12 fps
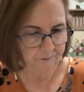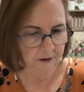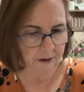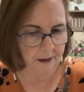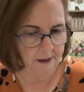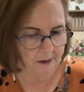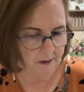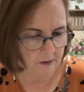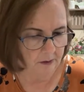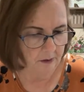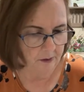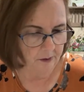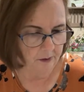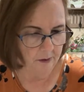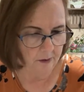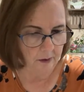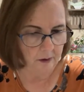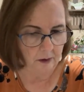Okay.
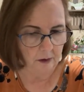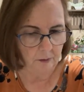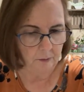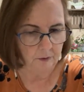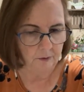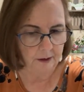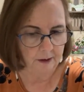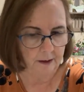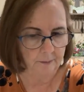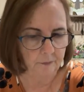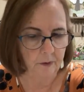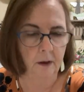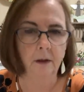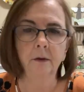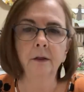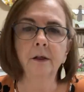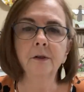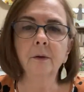Put that up on
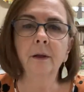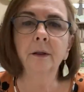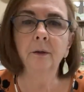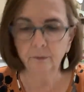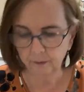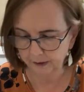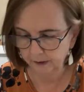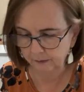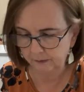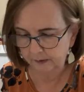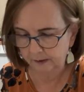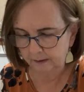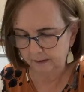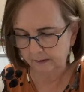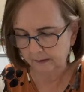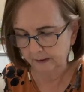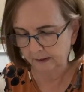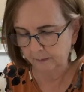there so I can reuse it.
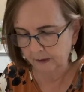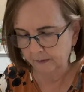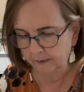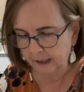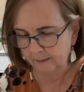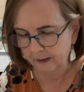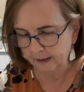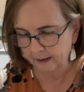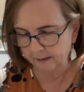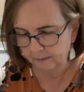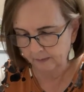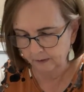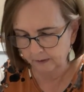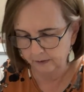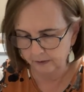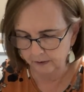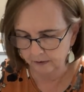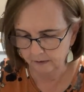All right, let me grab him or
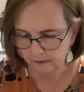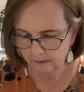her.